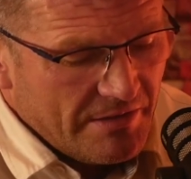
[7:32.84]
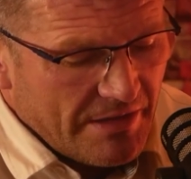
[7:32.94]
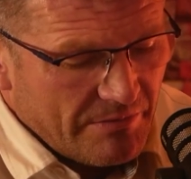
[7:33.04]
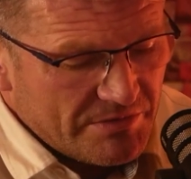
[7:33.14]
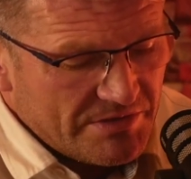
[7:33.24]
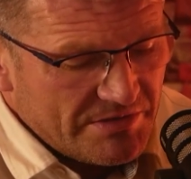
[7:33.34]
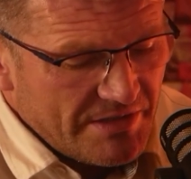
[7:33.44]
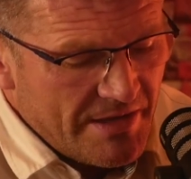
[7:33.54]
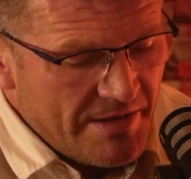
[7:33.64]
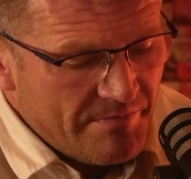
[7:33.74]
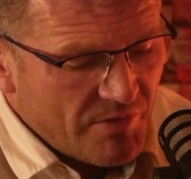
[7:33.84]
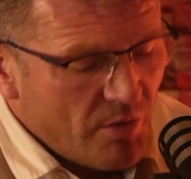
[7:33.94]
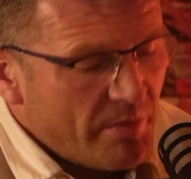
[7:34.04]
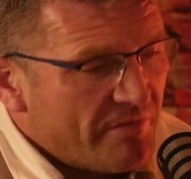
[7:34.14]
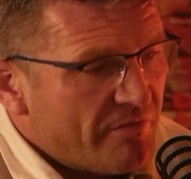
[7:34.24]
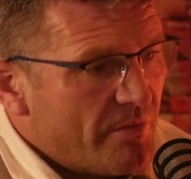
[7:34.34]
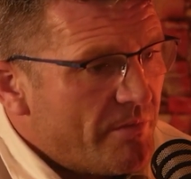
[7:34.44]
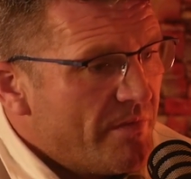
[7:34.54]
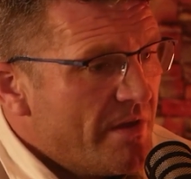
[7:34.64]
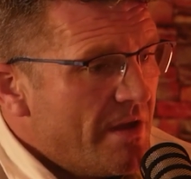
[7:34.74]
that was coming
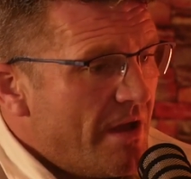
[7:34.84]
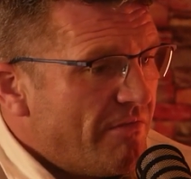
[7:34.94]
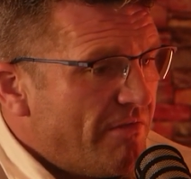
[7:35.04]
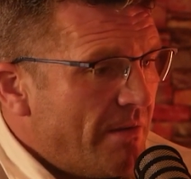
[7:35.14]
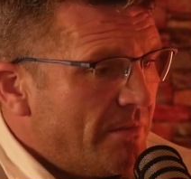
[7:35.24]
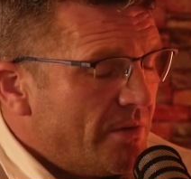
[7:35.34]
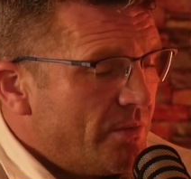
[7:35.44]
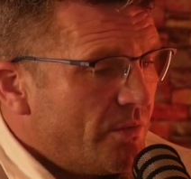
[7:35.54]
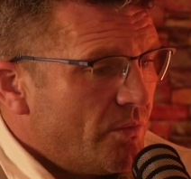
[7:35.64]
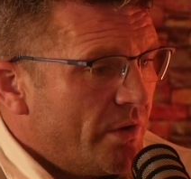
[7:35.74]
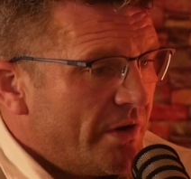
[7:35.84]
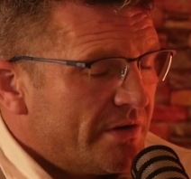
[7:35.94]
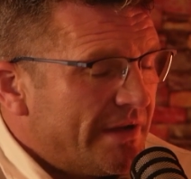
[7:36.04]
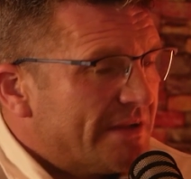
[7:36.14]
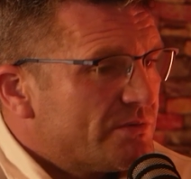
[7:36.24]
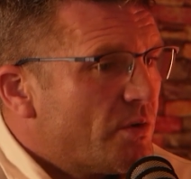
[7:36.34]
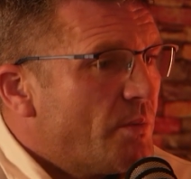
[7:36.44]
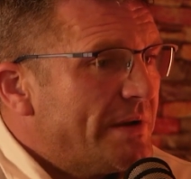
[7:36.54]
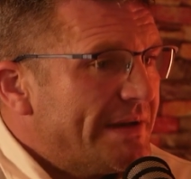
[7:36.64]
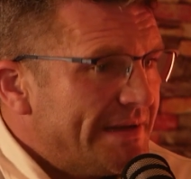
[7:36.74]
from a family where things were
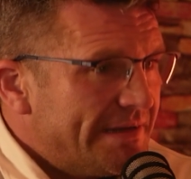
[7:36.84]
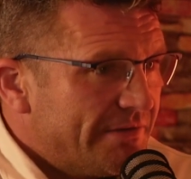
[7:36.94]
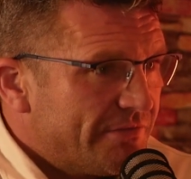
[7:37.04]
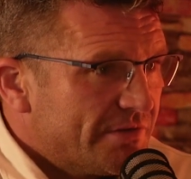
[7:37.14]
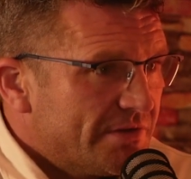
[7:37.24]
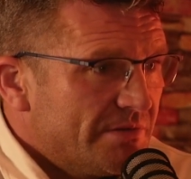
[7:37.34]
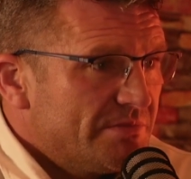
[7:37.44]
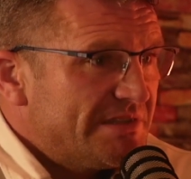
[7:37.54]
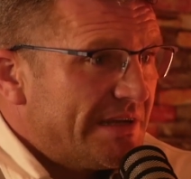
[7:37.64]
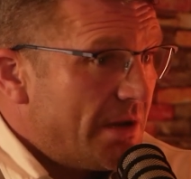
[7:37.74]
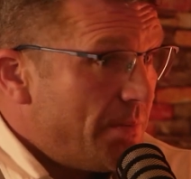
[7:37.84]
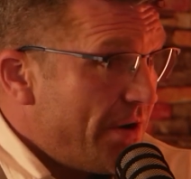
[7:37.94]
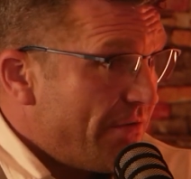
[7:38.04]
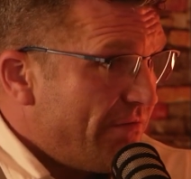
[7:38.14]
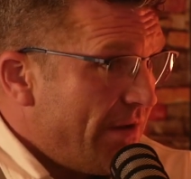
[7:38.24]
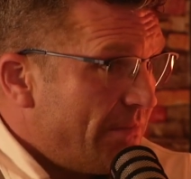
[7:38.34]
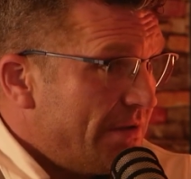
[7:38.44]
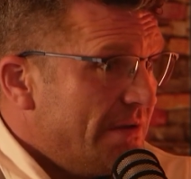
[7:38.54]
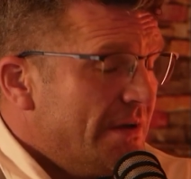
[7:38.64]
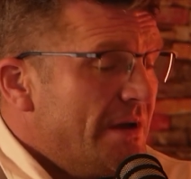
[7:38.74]
completely different, a single parent
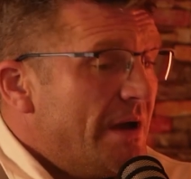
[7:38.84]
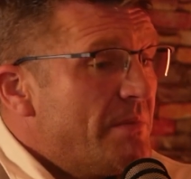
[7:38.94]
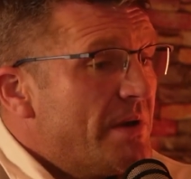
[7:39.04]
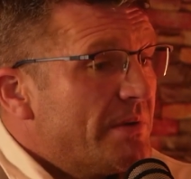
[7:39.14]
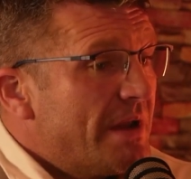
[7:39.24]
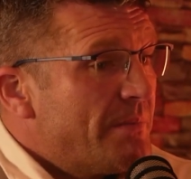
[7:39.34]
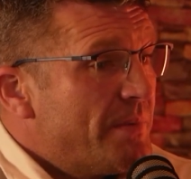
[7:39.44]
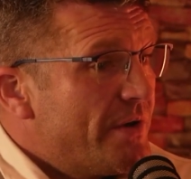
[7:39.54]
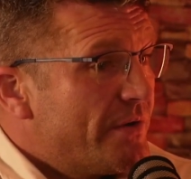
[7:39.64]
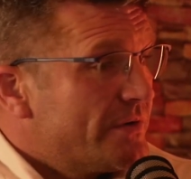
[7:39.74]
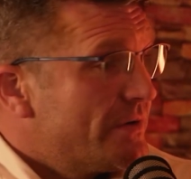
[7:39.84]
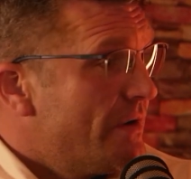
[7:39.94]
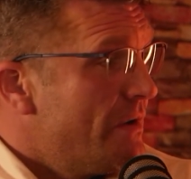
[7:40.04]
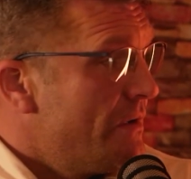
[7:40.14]
family, and maybe that parent